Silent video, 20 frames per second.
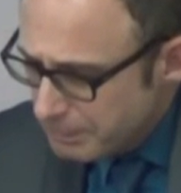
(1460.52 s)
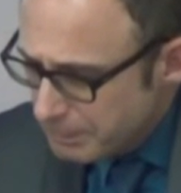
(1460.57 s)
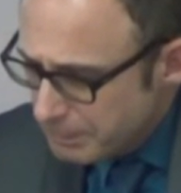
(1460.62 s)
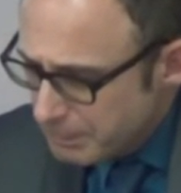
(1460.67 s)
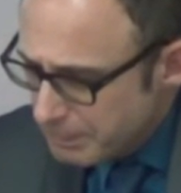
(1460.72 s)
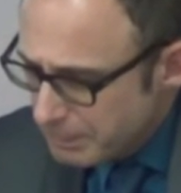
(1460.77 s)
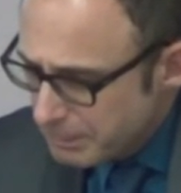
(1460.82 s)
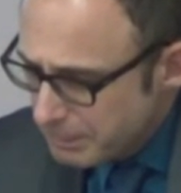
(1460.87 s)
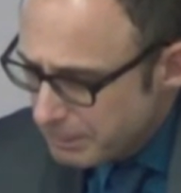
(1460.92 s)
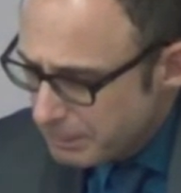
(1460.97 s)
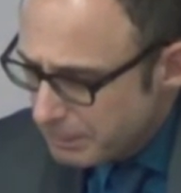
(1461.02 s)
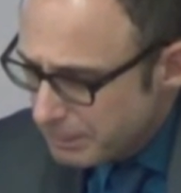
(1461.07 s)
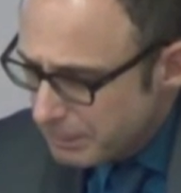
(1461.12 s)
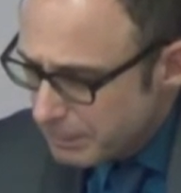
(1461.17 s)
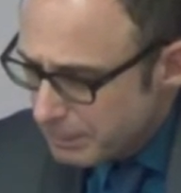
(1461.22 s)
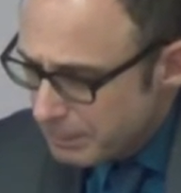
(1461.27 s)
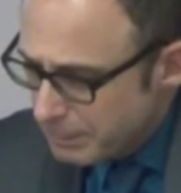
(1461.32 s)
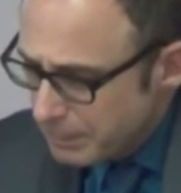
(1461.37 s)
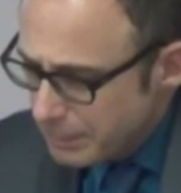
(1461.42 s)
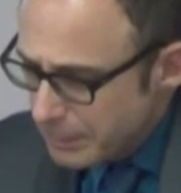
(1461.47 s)

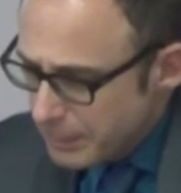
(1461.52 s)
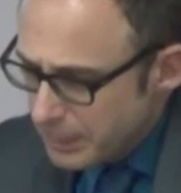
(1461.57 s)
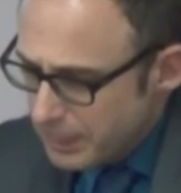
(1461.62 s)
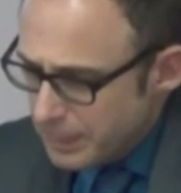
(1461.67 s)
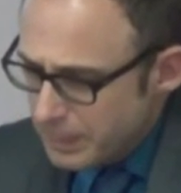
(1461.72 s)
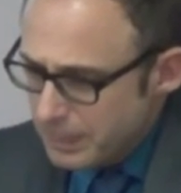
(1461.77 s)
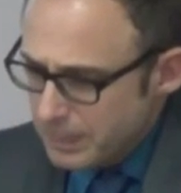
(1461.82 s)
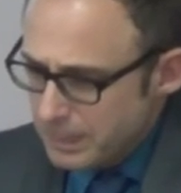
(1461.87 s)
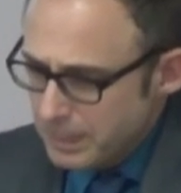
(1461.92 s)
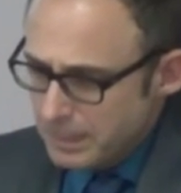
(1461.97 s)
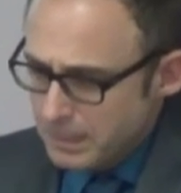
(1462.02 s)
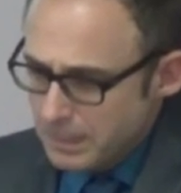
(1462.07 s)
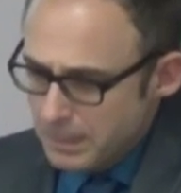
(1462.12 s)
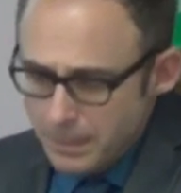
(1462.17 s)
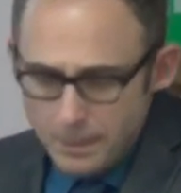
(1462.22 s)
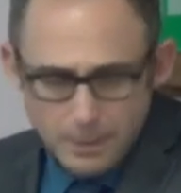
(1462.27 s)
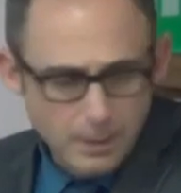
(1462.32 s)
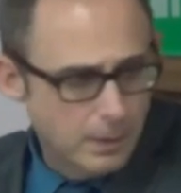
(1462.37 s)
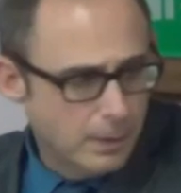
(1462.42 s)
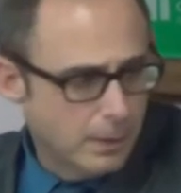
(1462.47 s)

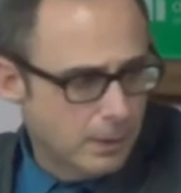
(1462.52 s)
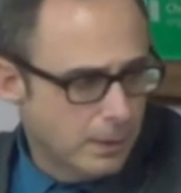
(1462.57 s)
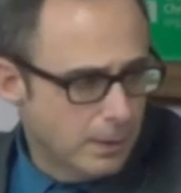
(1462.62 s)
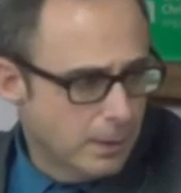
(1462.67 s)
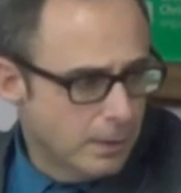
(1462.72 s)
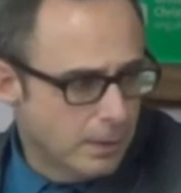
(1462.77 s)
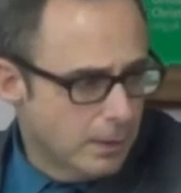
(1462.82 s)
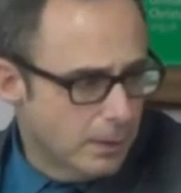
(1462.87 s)
[no speech]